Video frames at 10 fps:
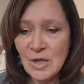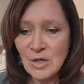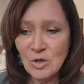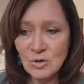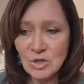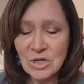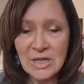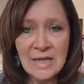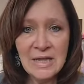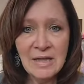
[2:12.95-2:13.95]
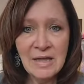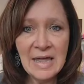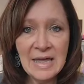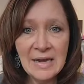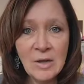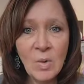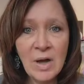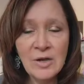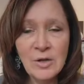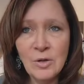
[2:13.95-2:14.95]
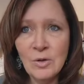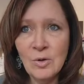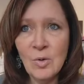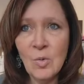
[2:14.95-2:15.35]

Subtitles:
Usually anyone who